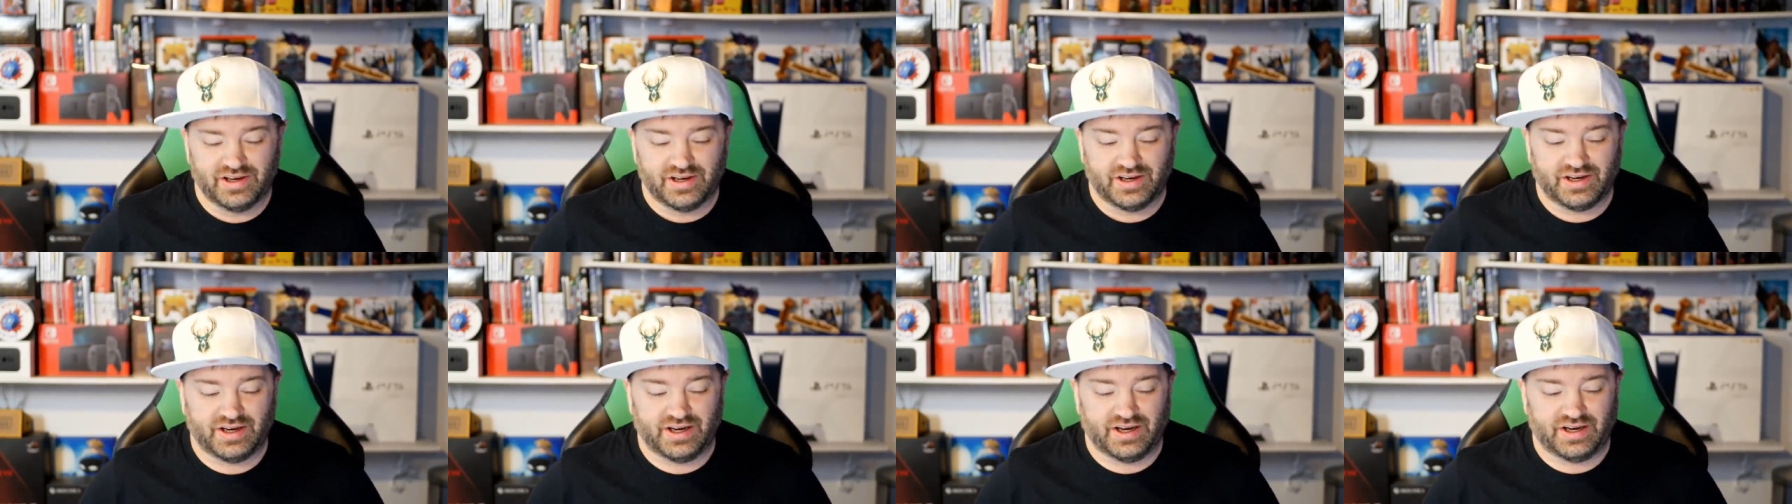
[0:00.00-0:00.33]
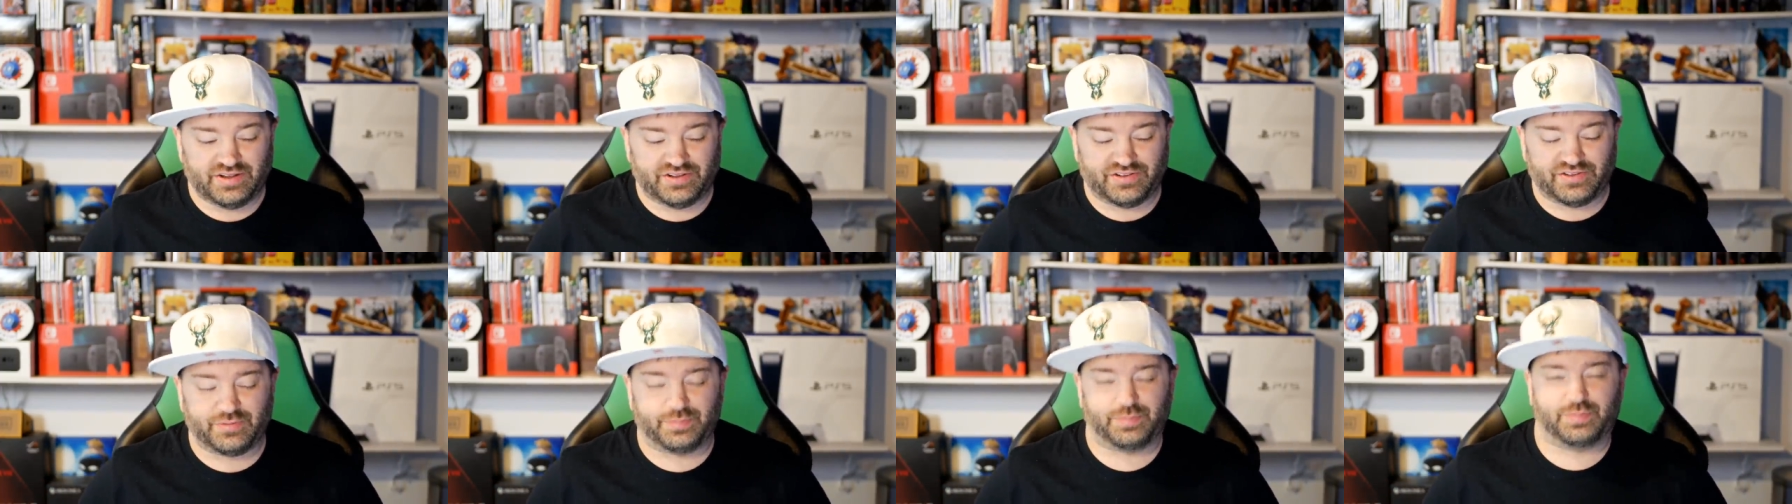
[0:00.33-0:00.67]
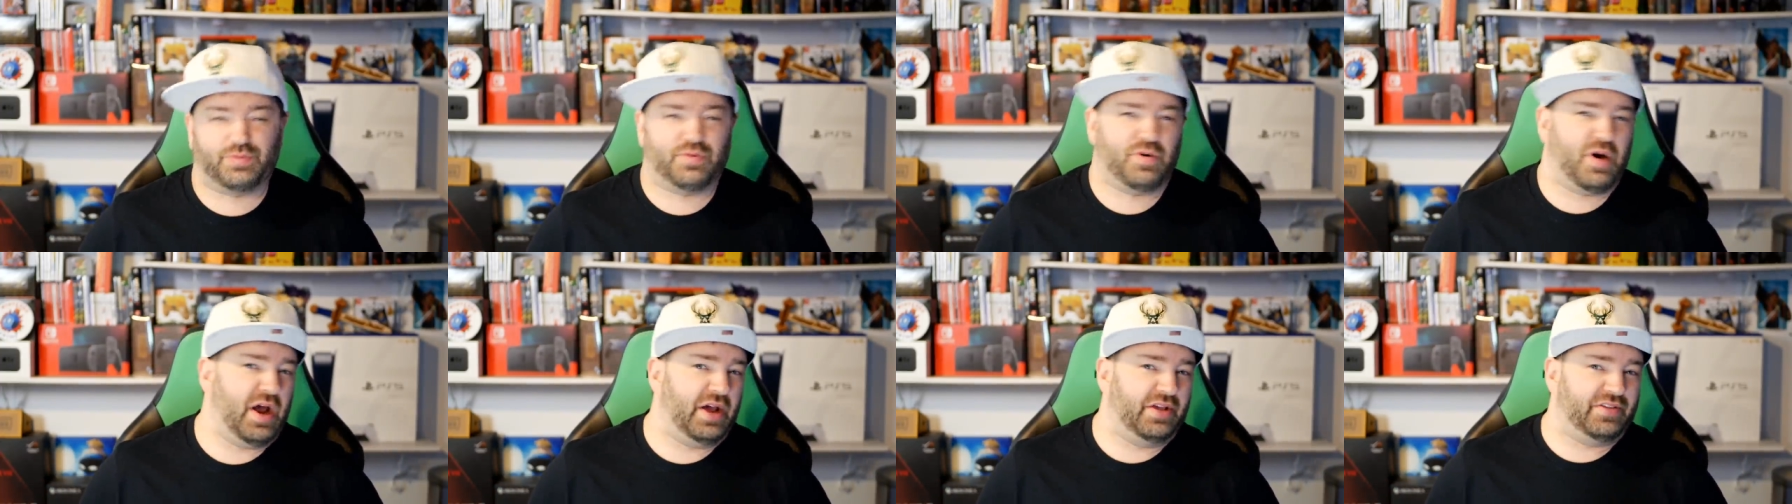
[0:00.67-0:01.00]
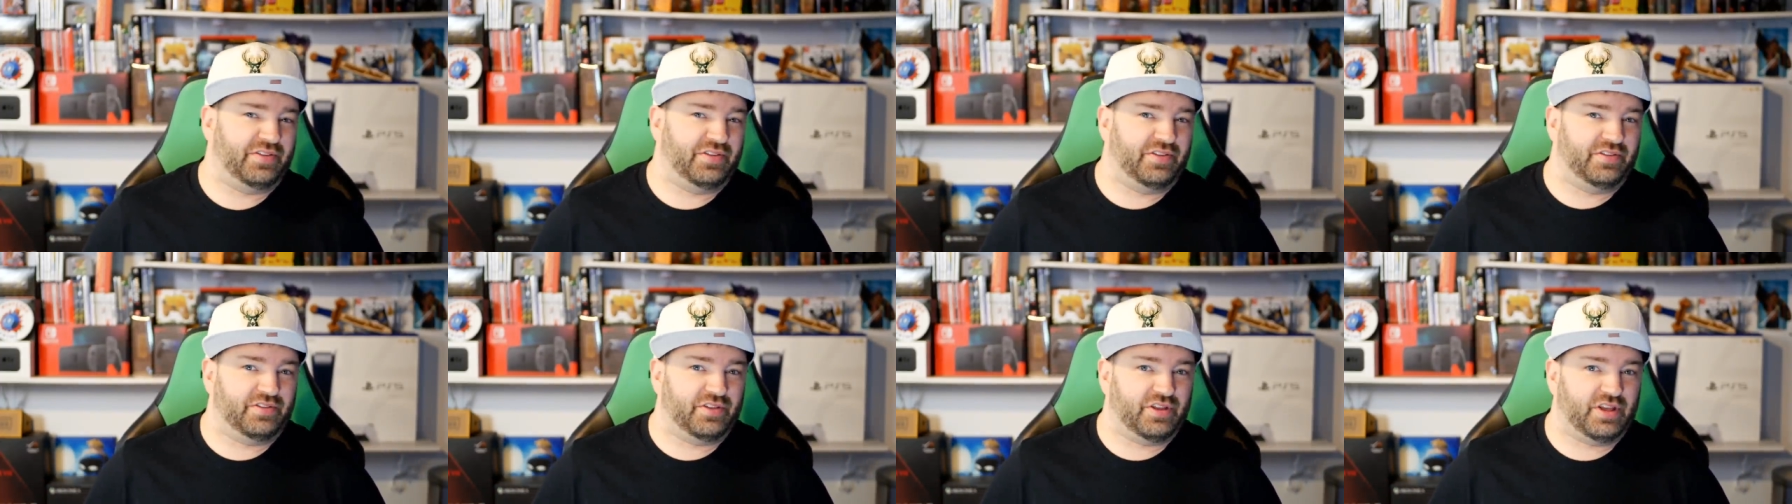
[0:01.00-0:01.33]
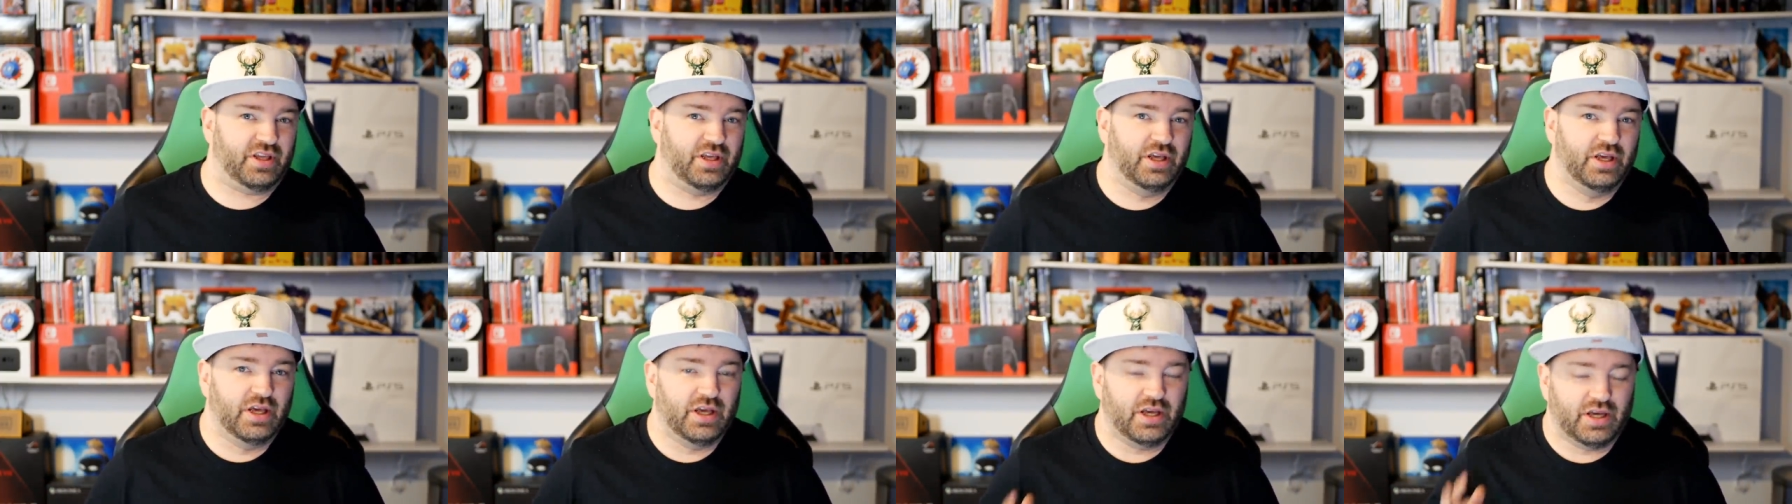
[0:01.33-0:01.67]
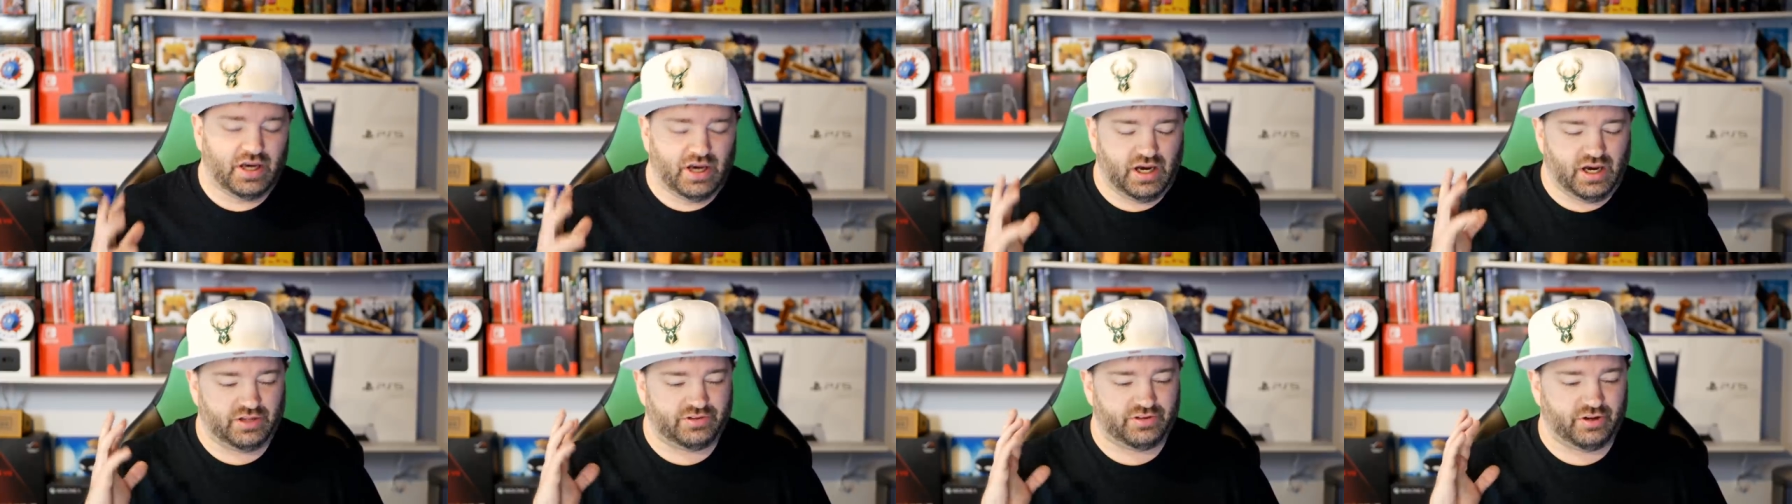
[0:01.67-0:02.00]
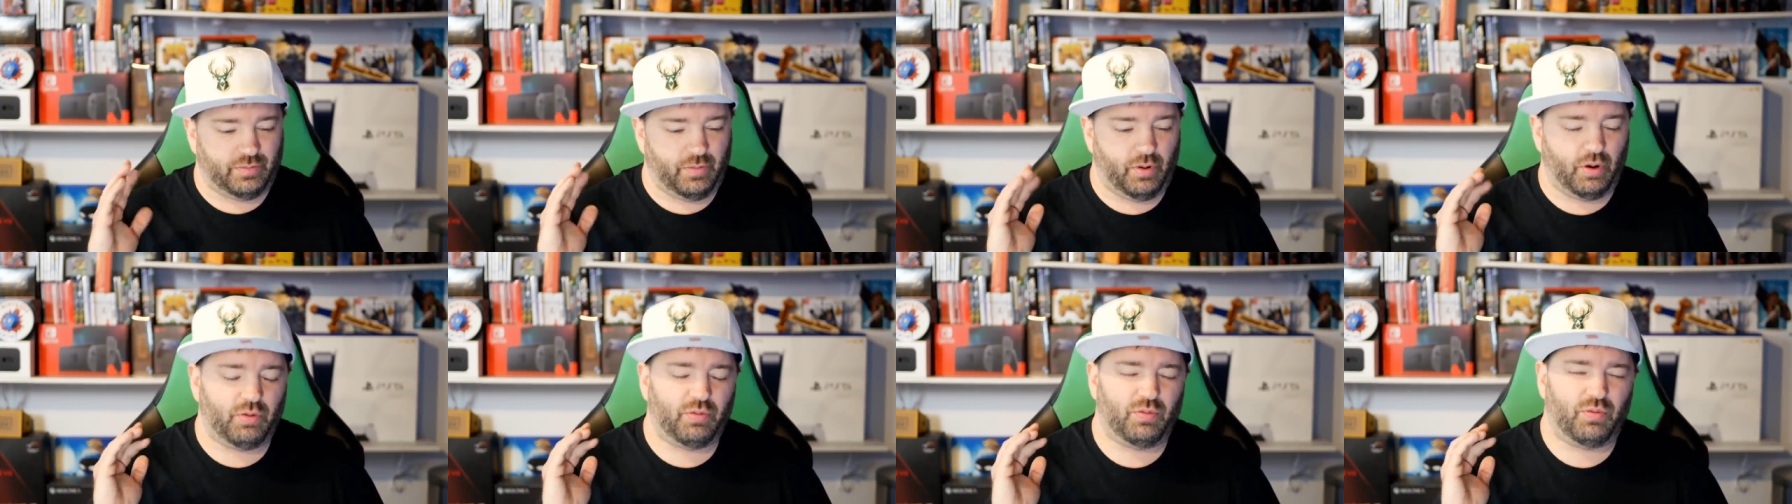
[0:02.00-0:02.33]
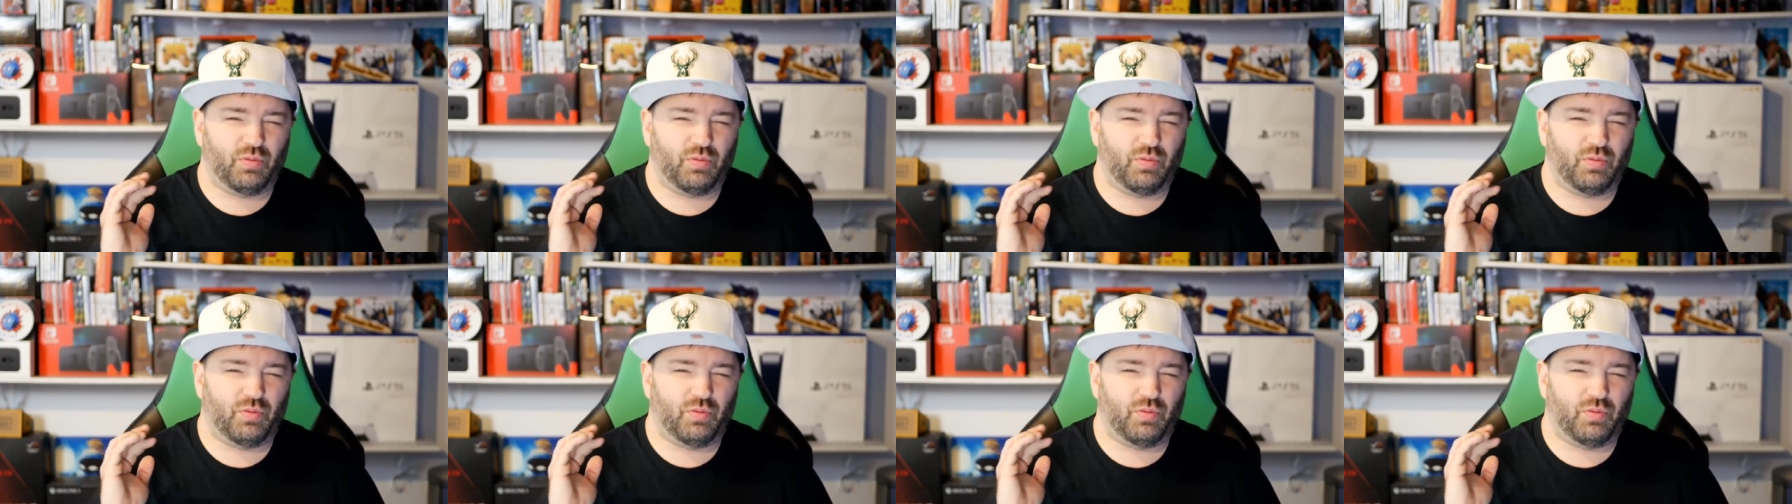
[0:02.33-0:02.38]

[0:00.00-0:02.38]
Uh, surprisingly. I'll talk about